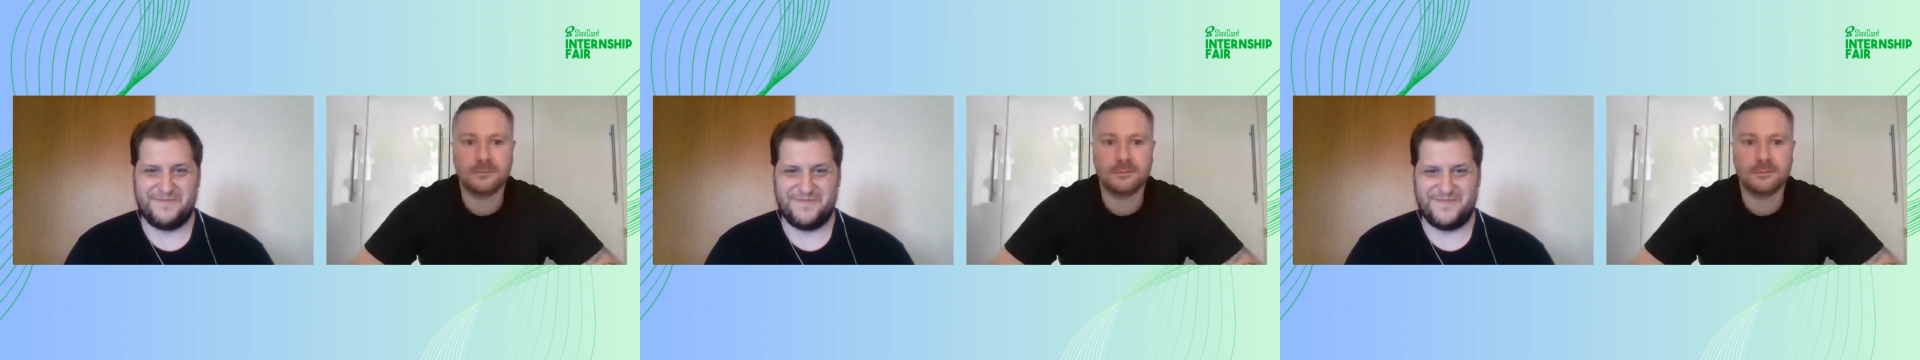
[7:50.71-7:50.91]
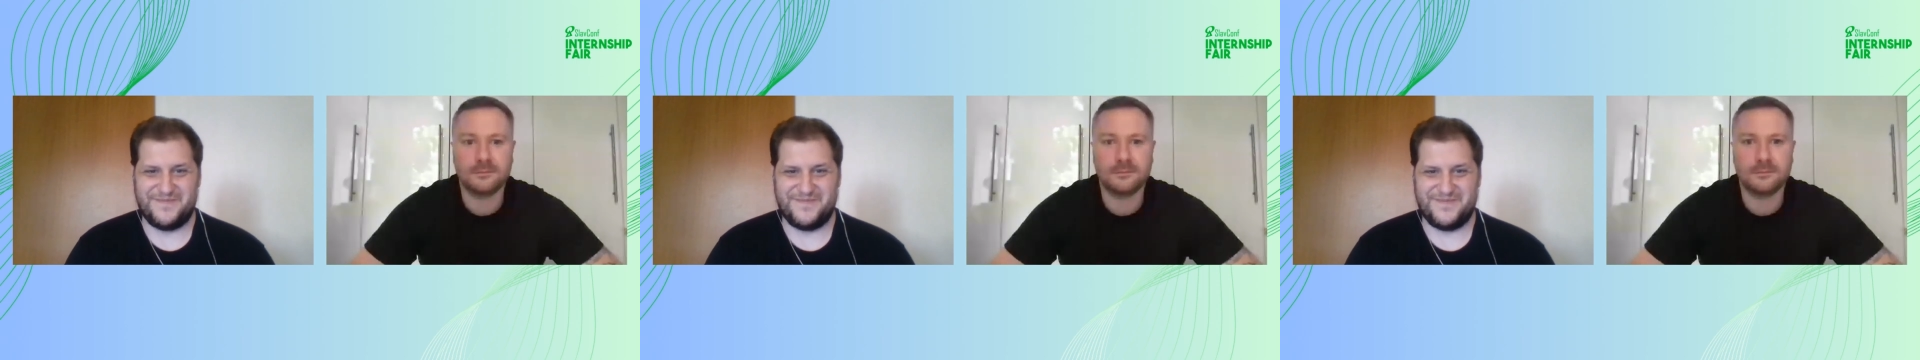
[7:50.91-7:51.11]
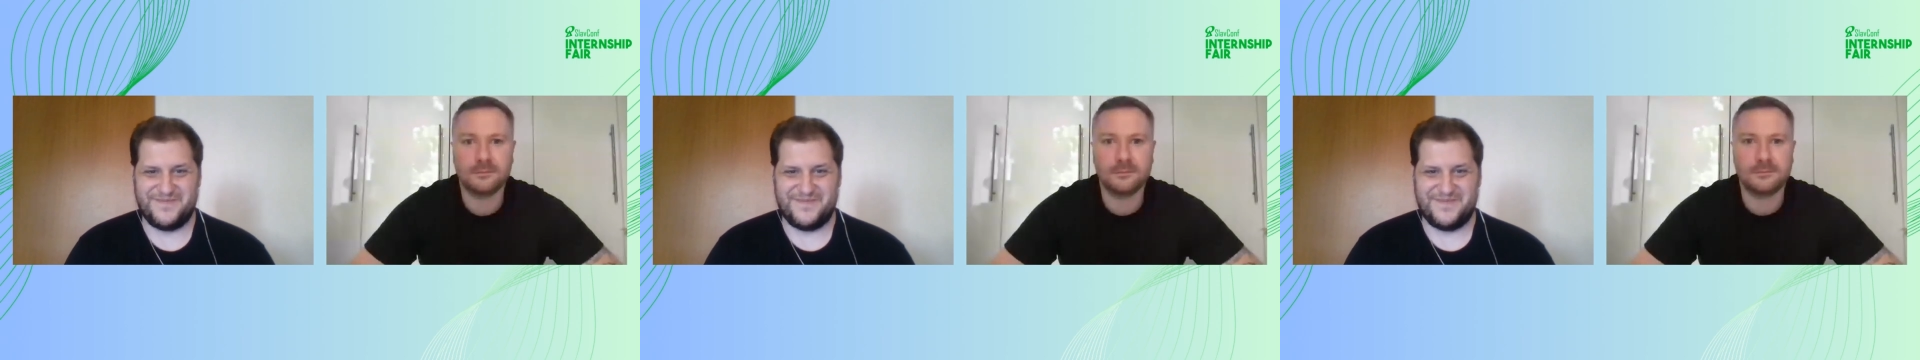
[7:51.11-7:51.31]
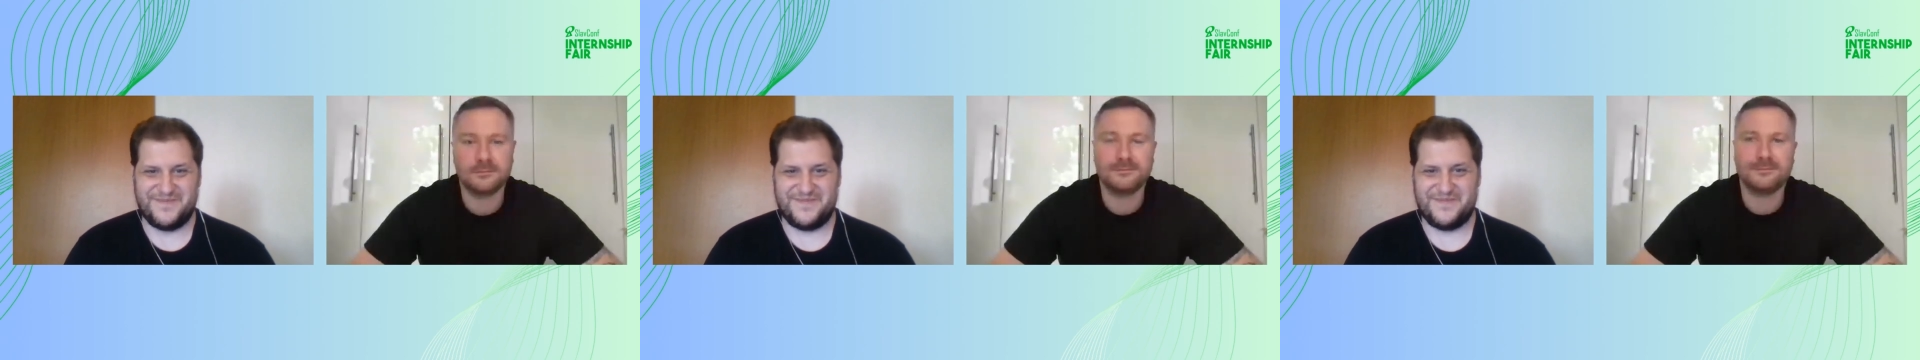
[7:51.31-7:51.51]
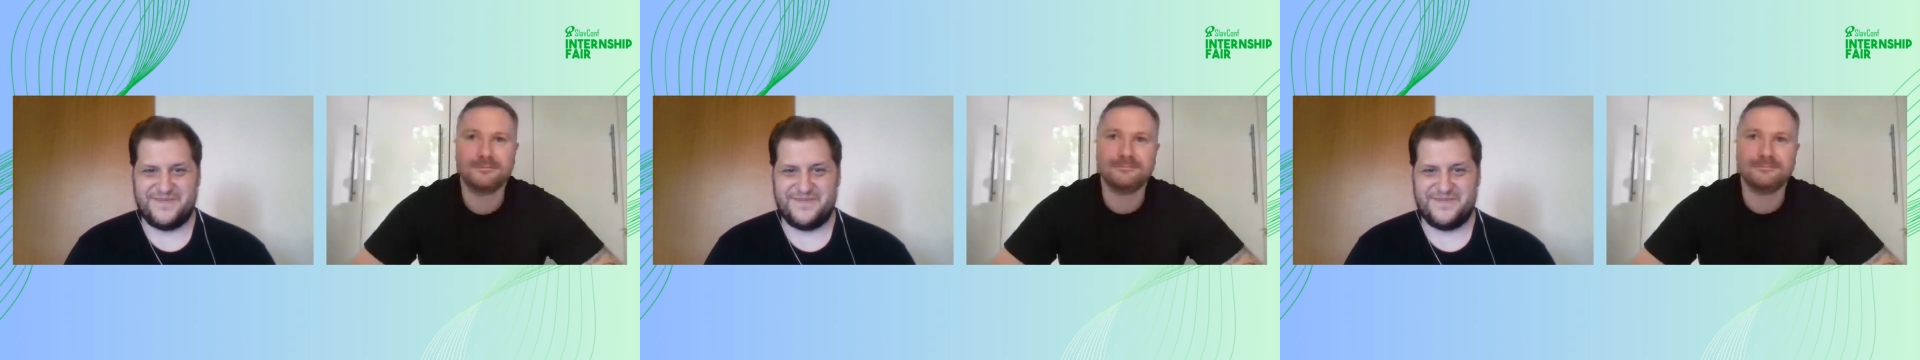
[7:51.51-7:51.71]

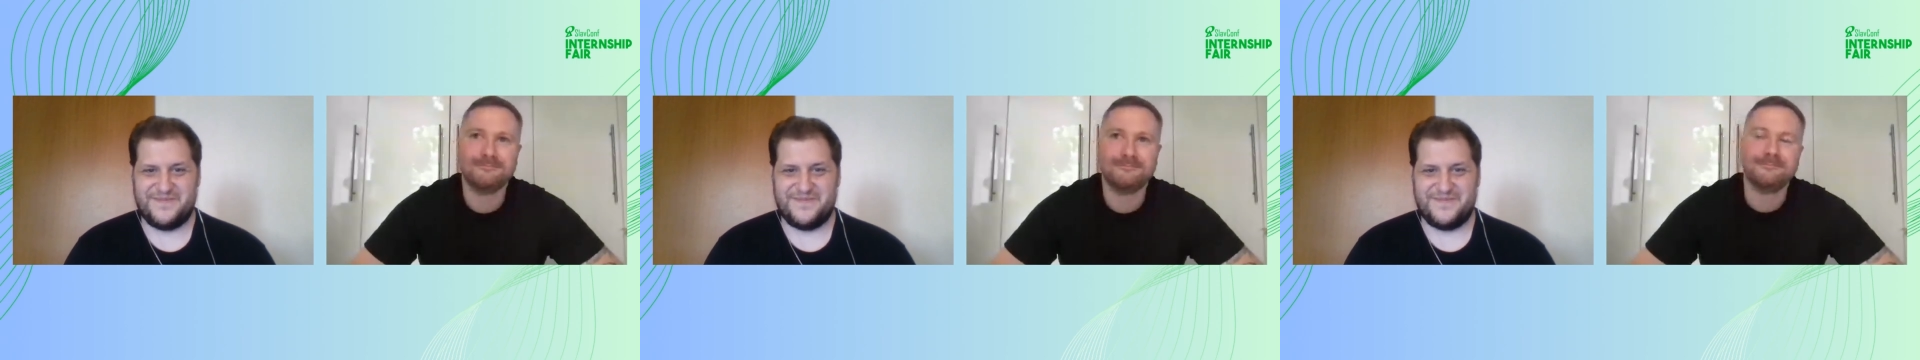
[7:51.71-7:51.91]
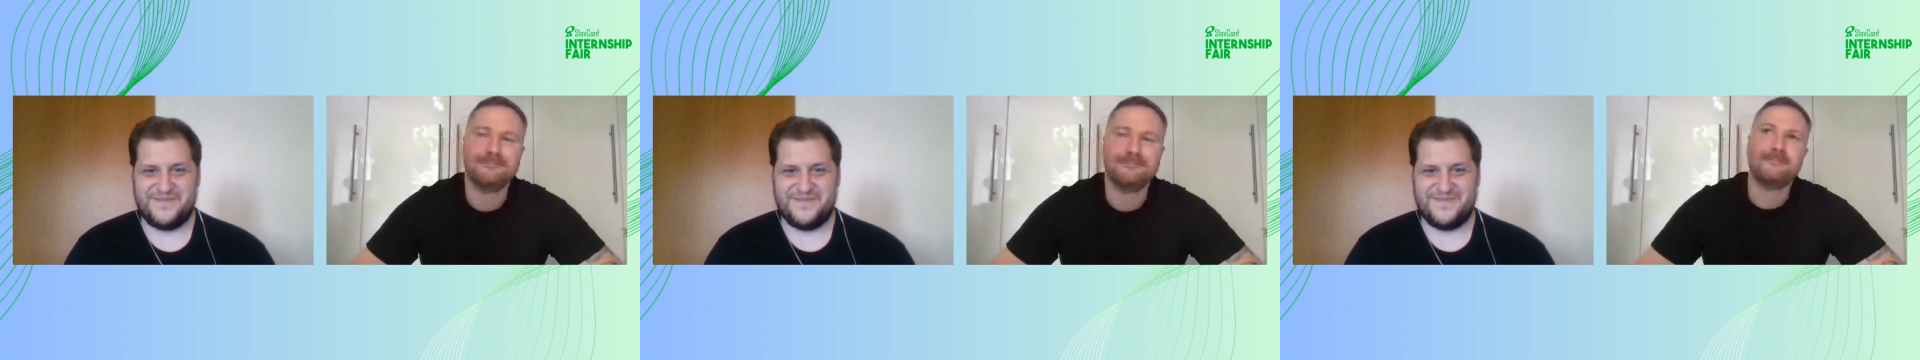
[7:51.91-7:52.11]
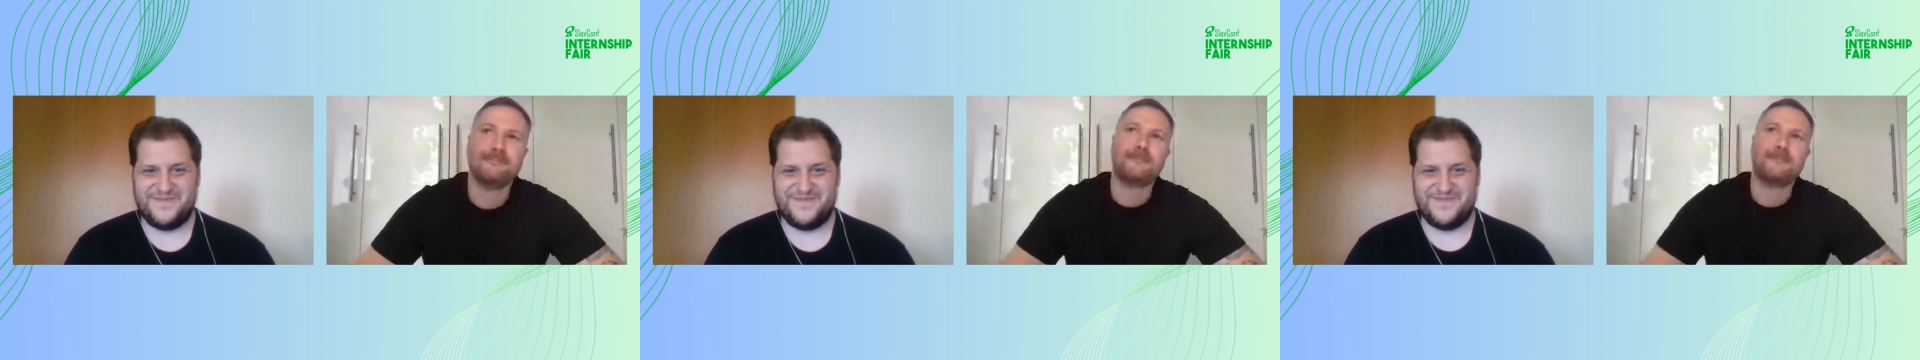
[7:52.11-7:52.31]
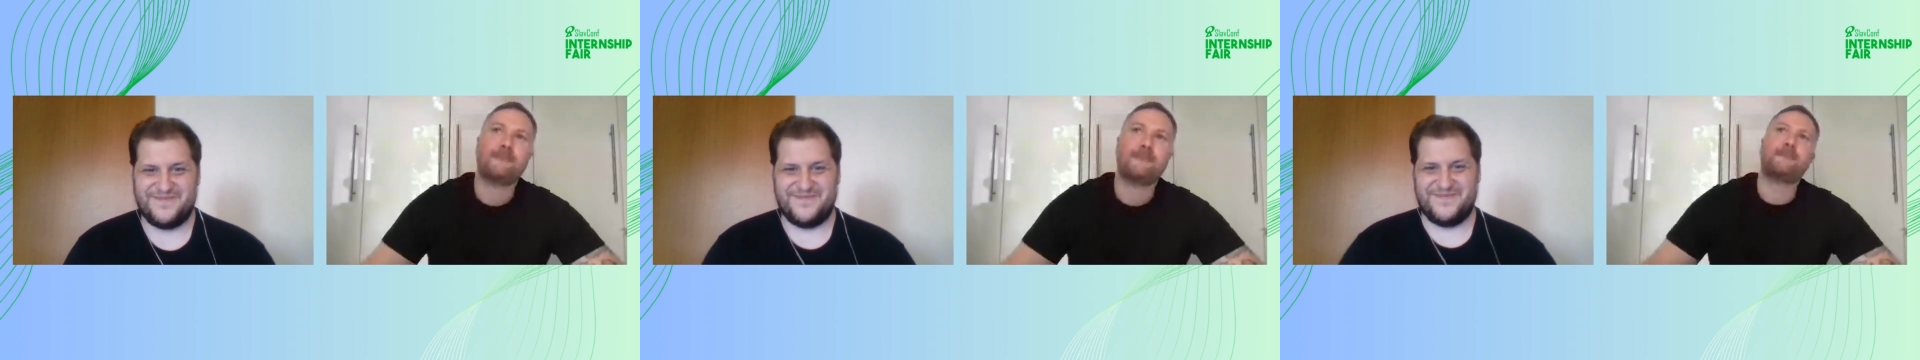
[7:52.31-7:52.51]
Nothing is said.